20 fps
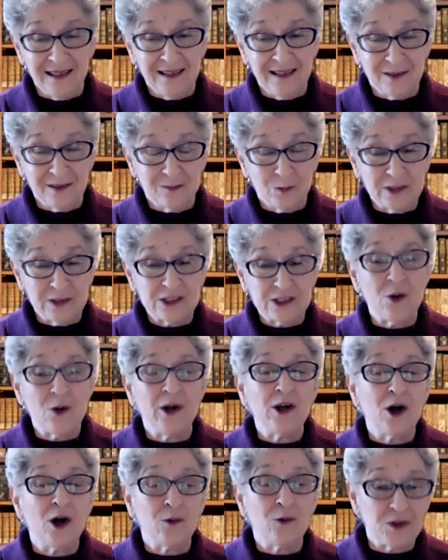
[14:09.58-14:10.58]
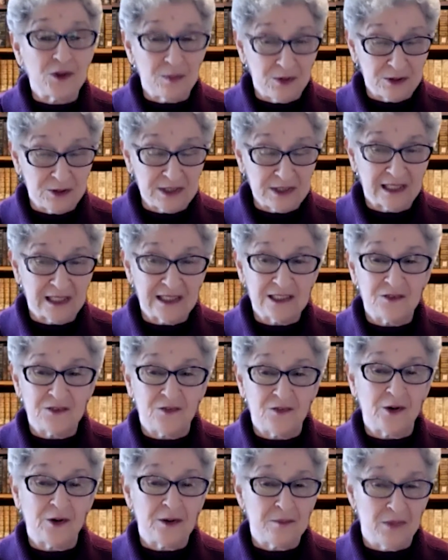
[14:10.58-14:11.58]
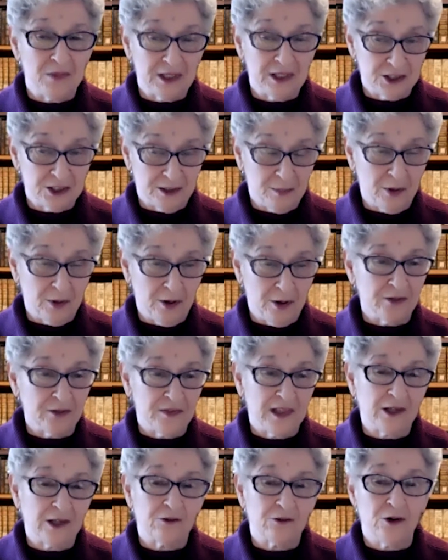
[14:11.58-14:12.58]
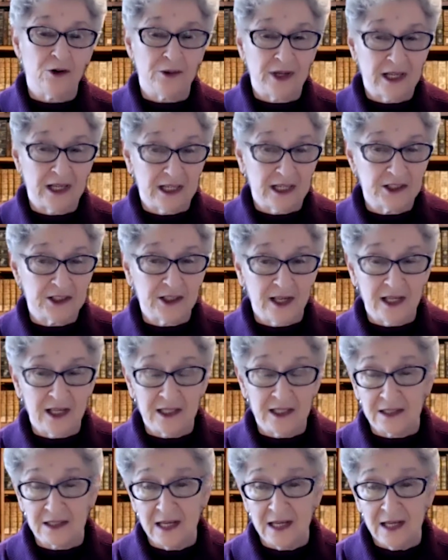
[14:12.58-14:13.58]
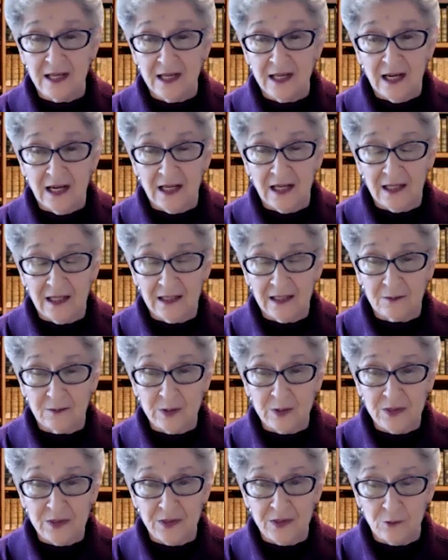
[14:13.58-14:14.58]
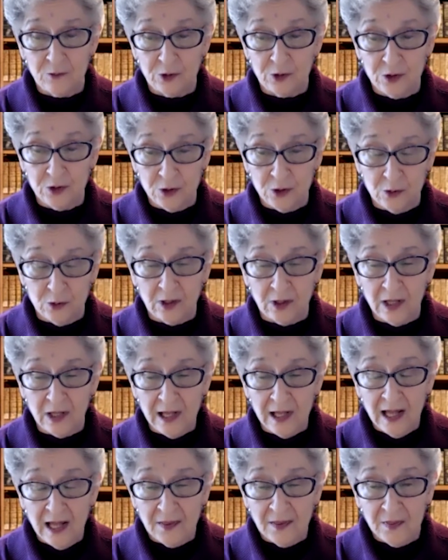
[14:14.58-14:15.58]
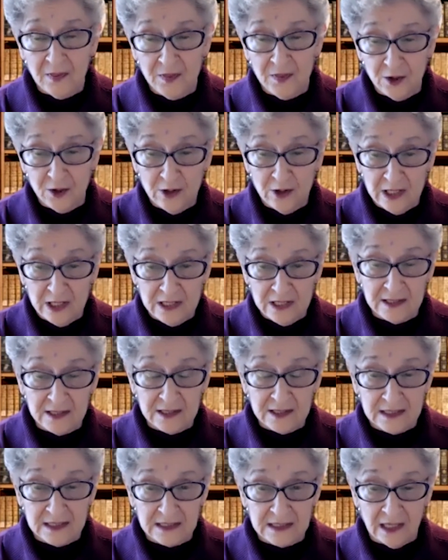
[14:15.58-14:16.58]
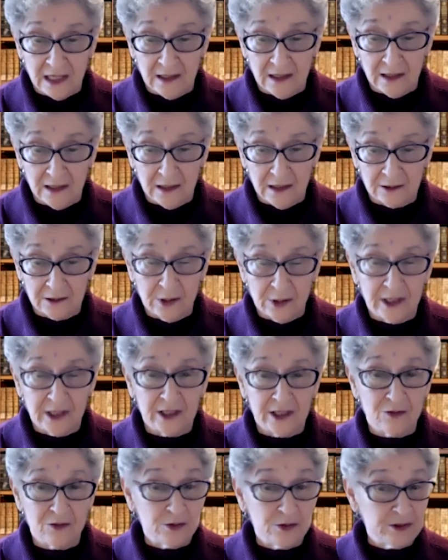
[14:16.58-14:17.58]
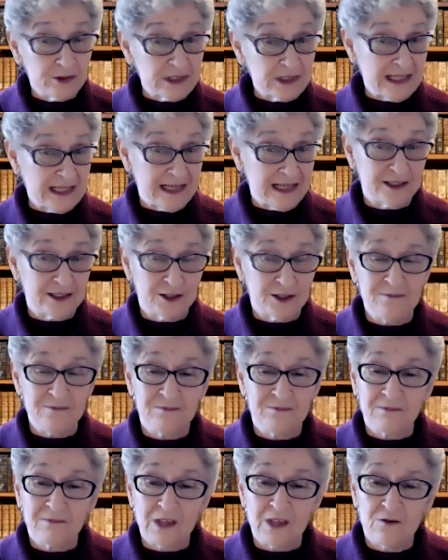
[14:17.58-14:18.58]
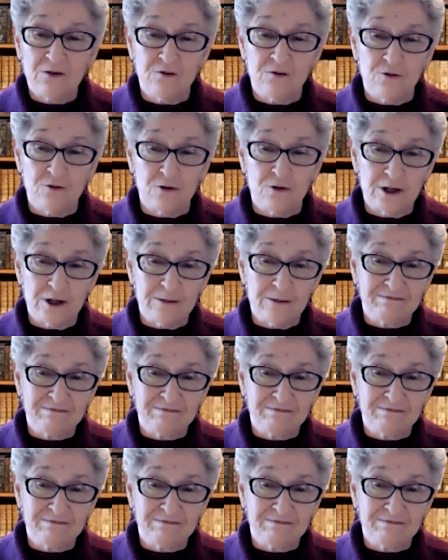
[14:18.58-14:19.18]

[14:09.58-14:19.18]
what's going on with music is very much a part of that growing edge. And within Renewal, there is a great enthusiasm for